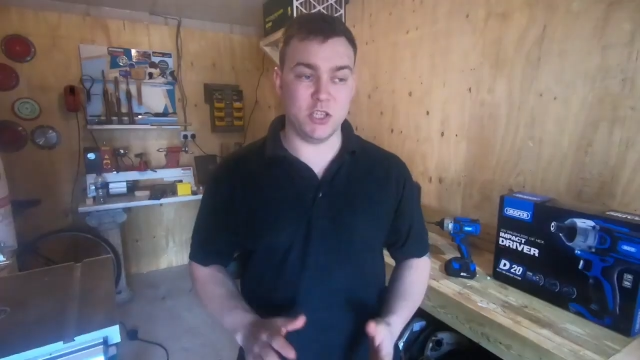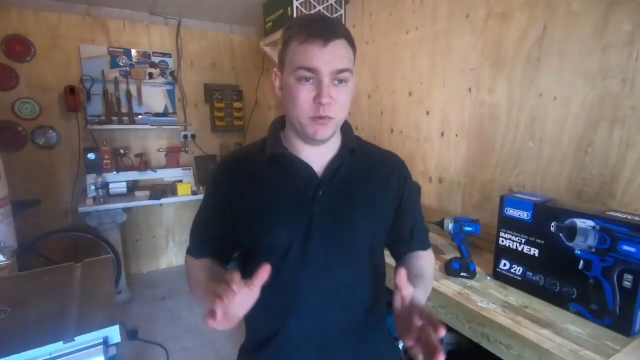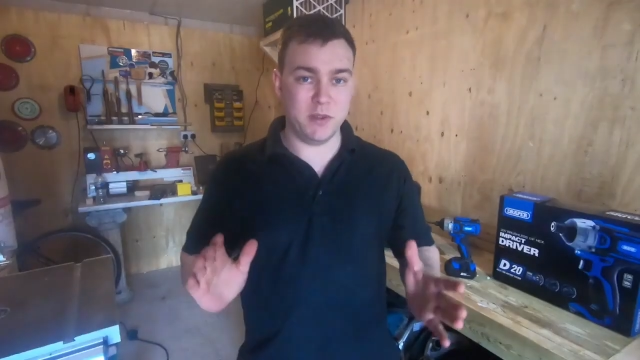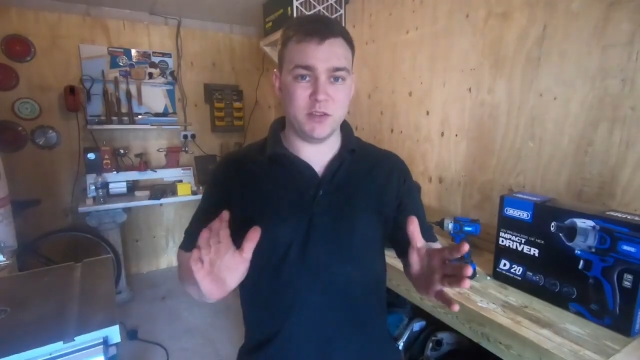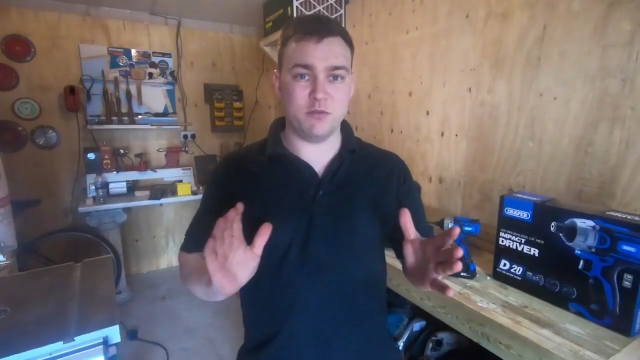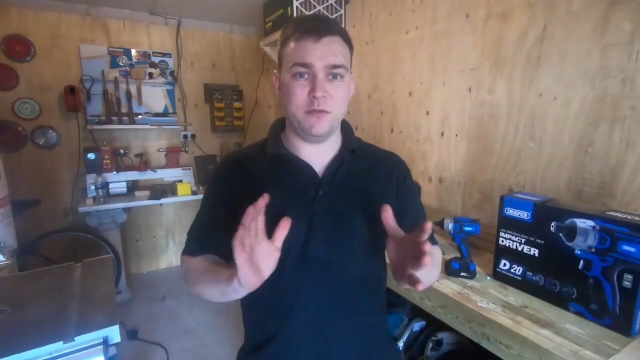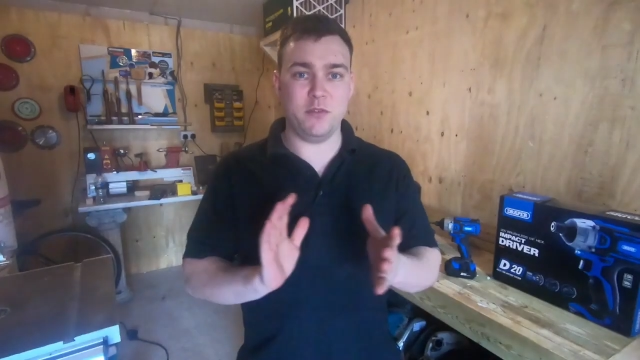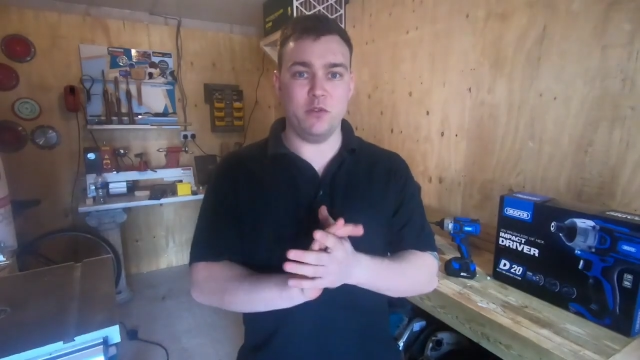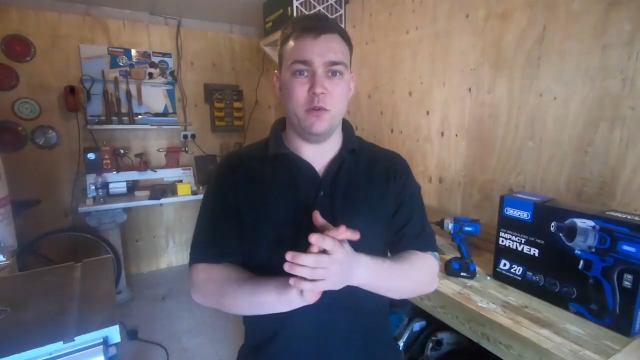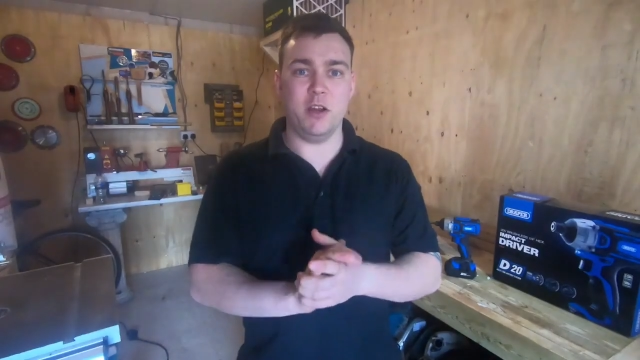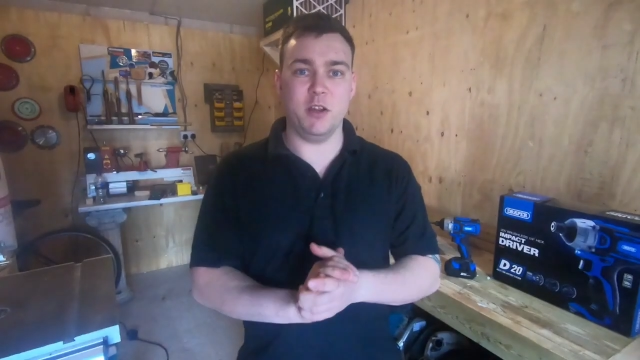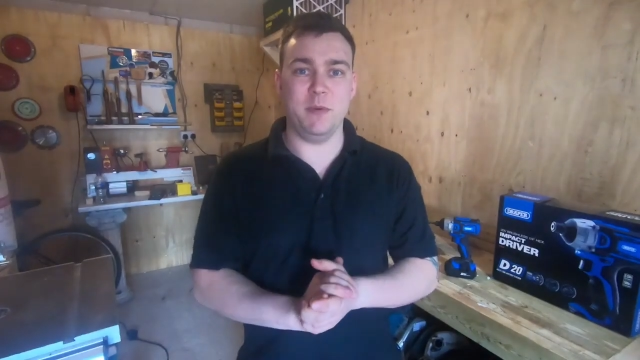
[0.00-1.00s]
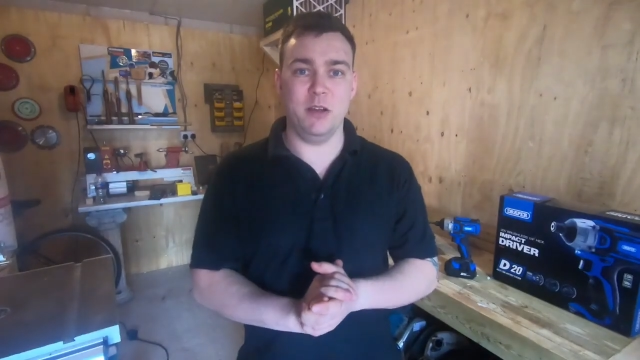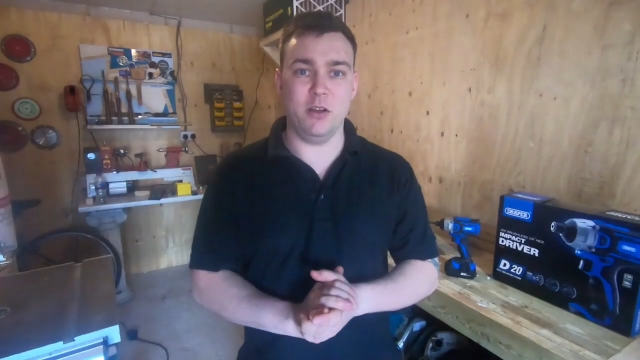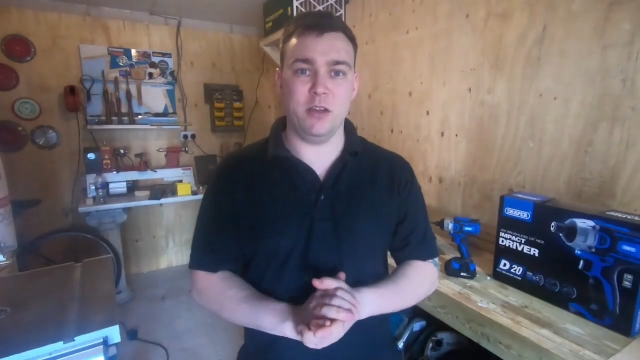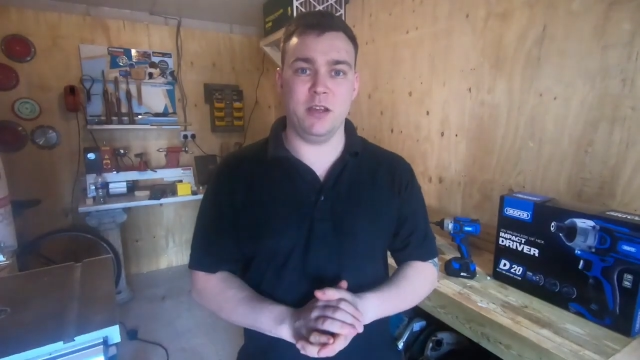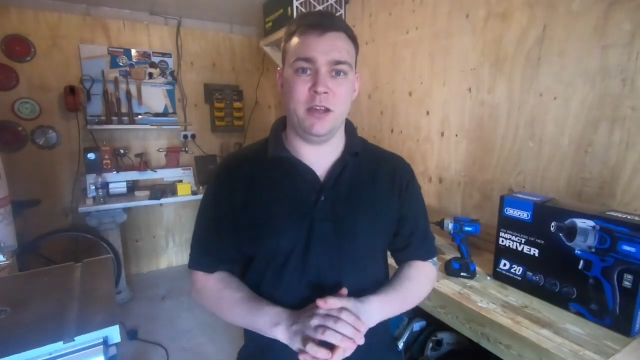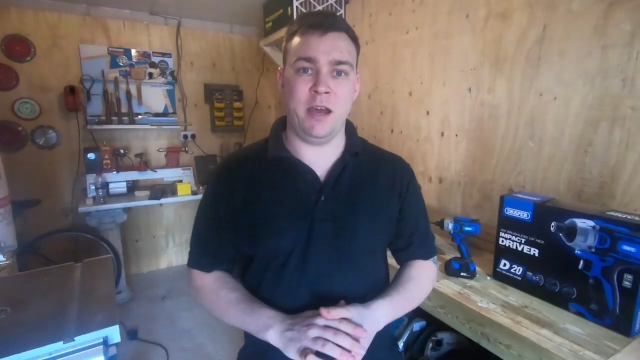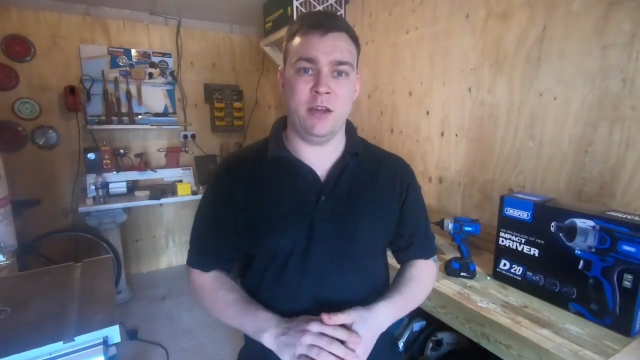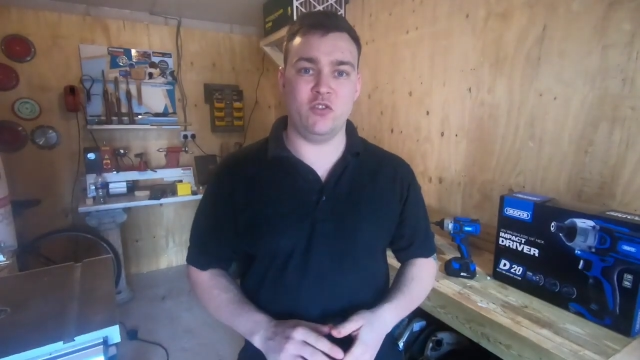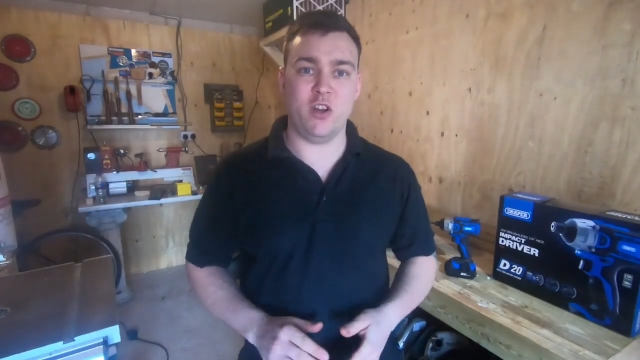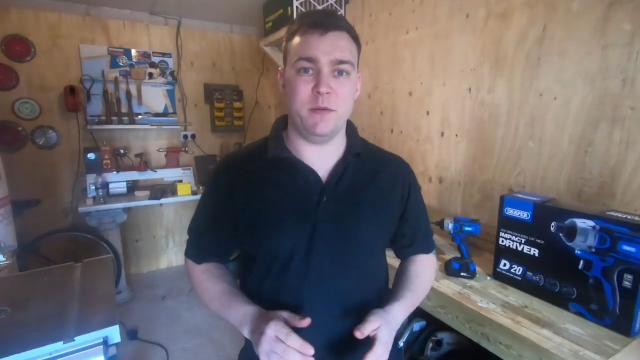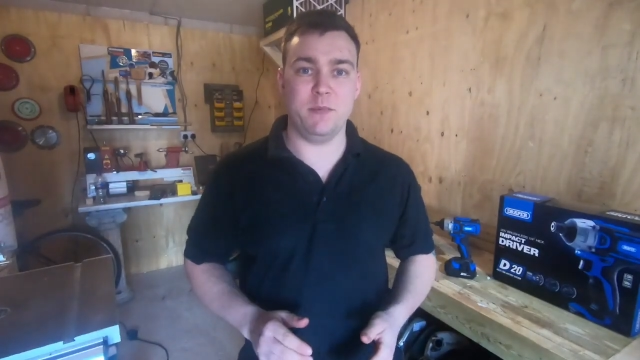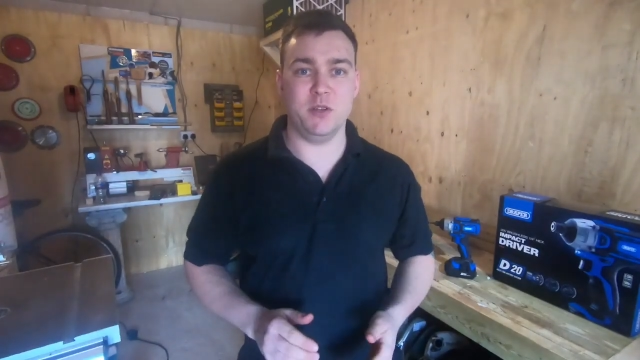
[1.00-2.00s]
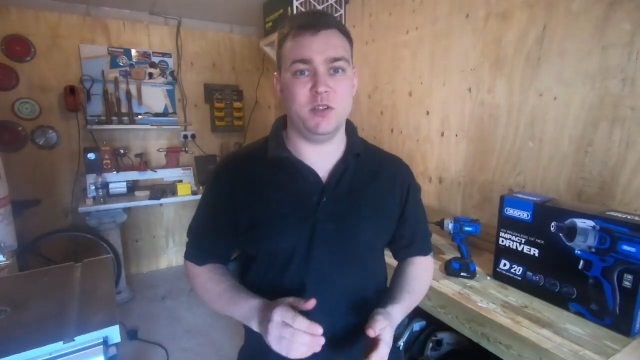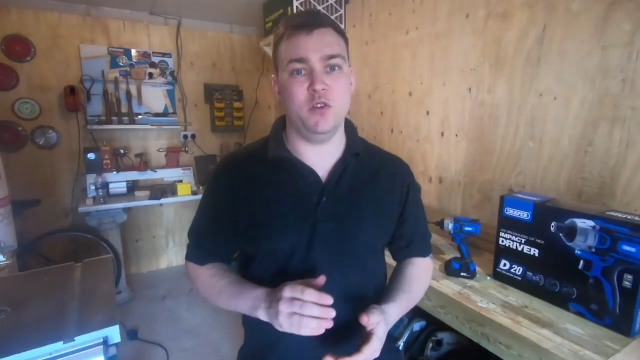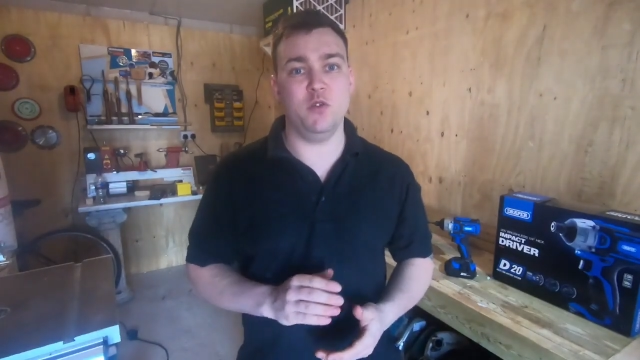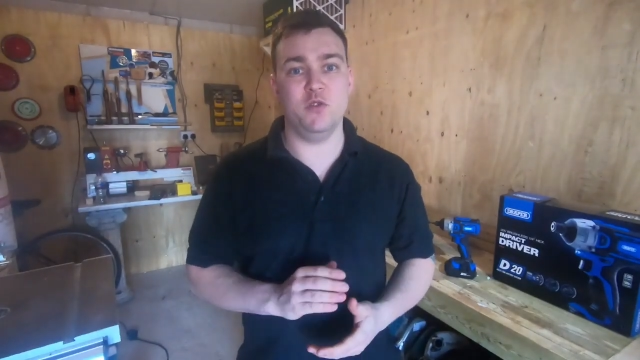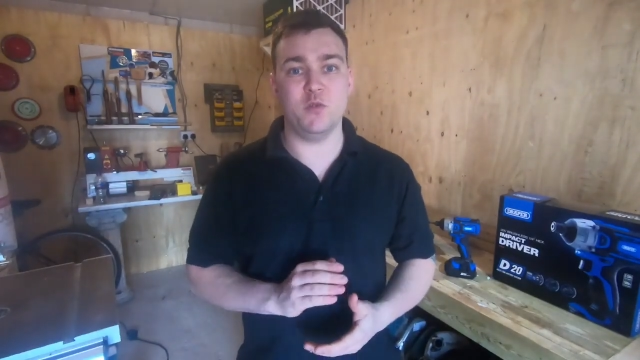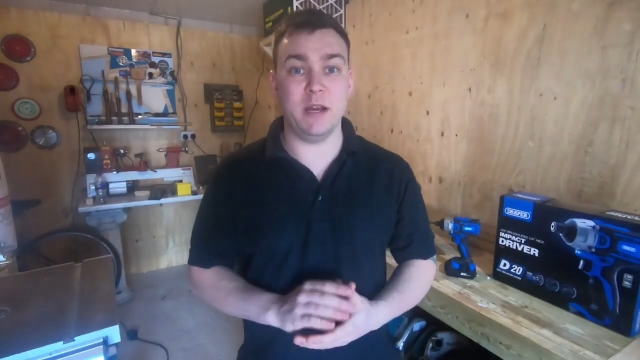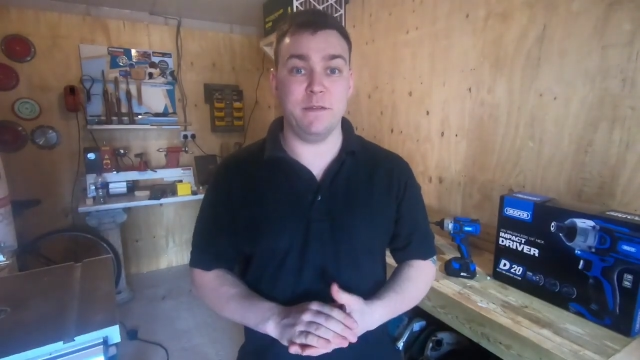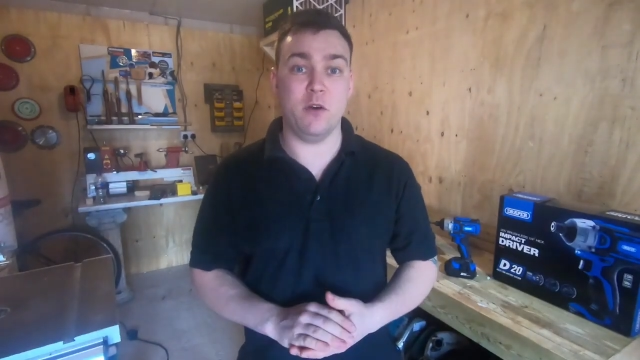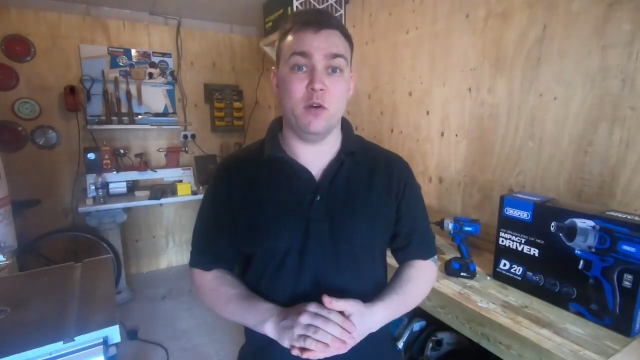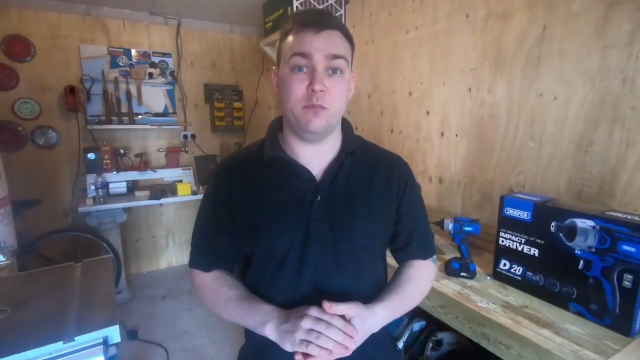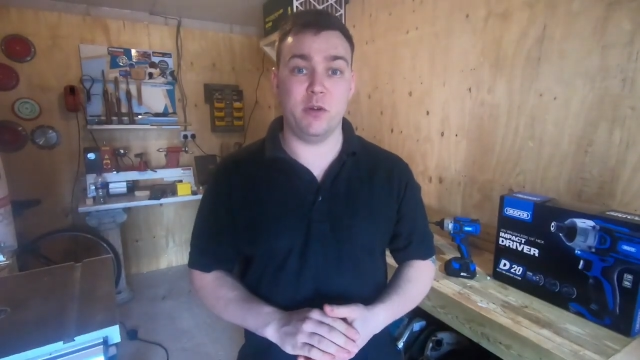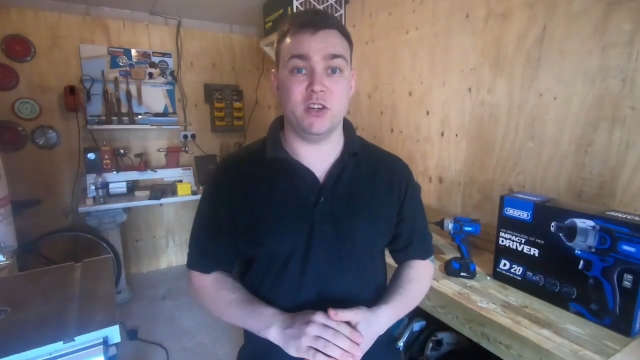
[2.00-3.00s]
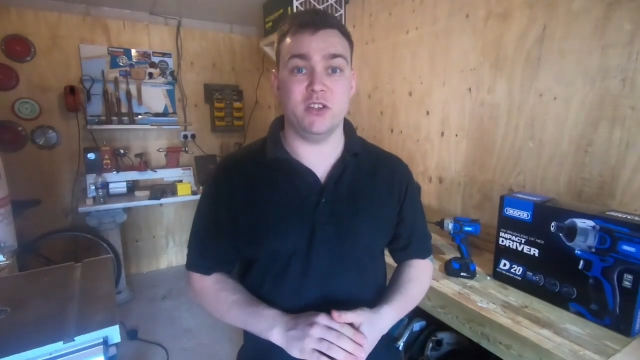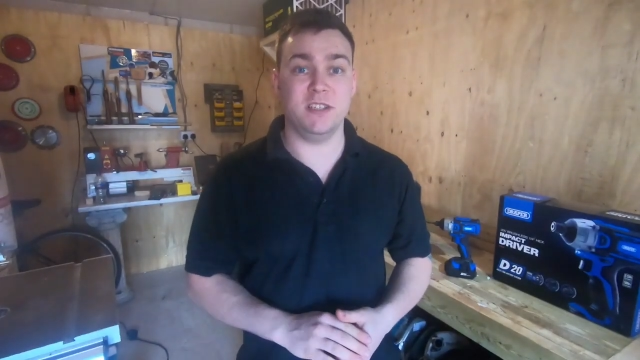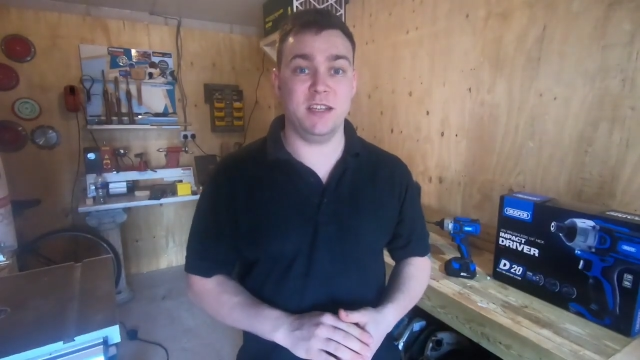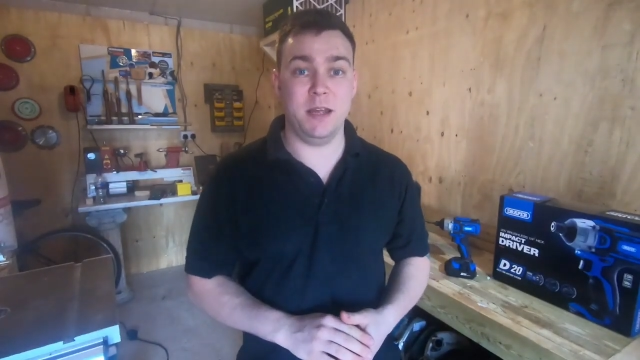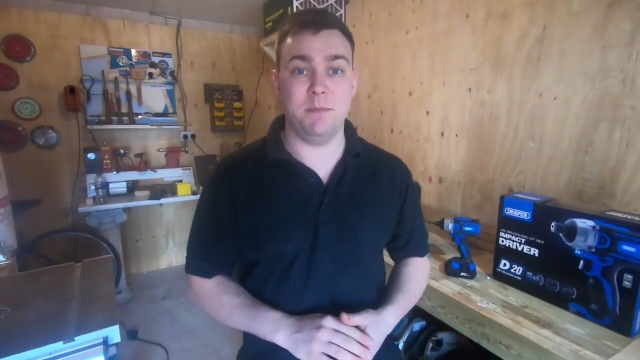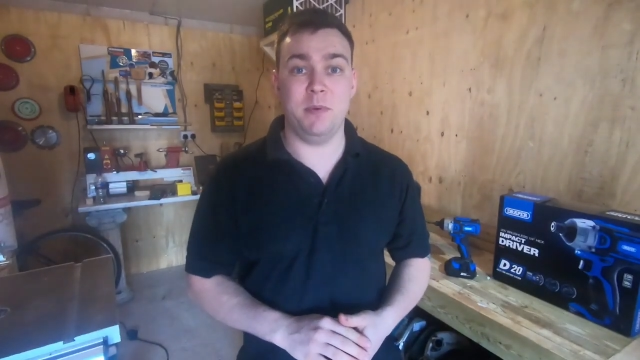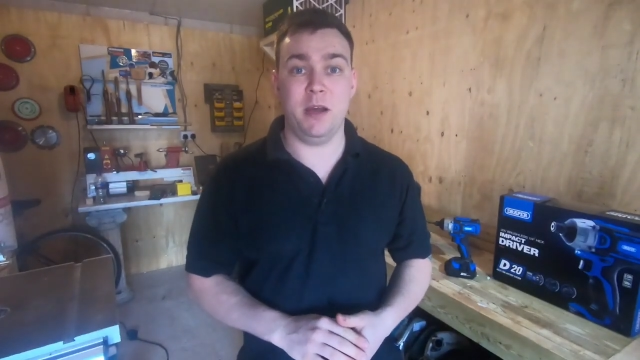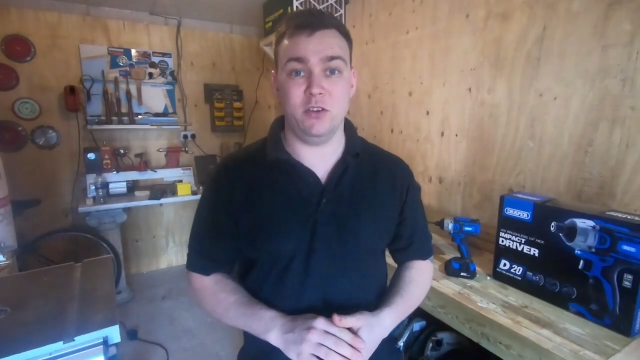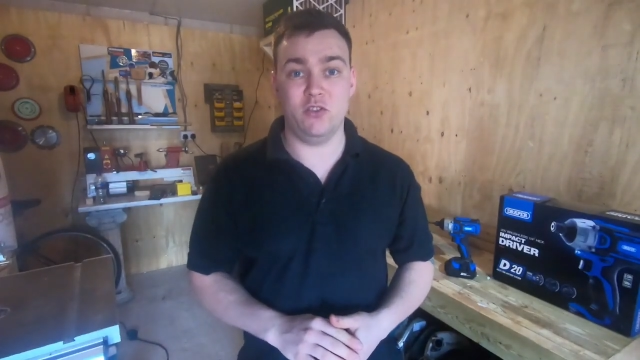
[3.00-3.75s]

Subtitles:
in this review I'm going to be looking at Draper's new 20V brushless impact